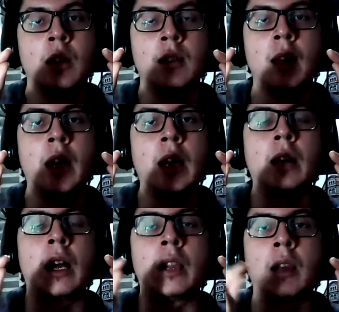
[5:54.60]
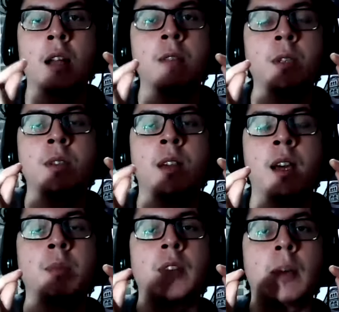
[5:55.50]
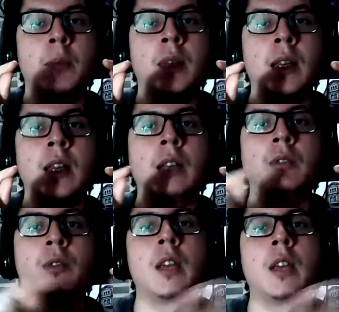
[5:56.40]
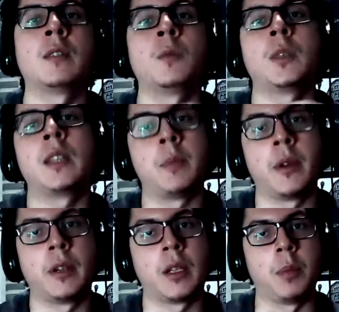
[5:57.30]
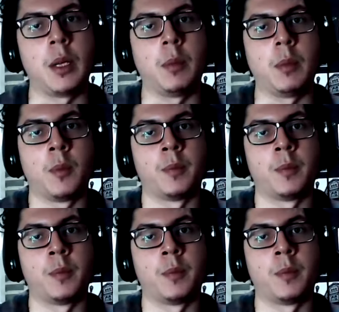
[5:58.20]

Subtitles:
that a lot of the times I'm thinking together with the American people